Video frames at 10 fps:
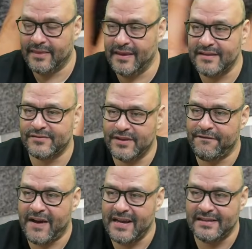This
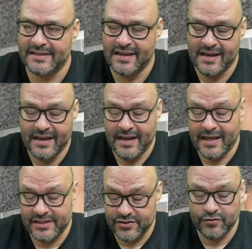device,
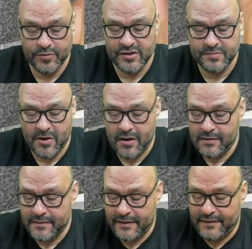it's super small.
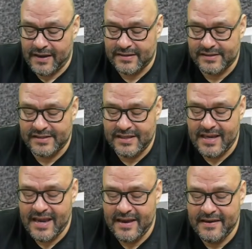If you guys can
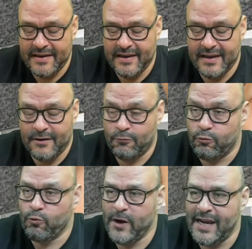see it,
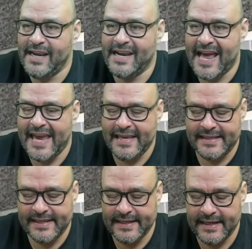really light.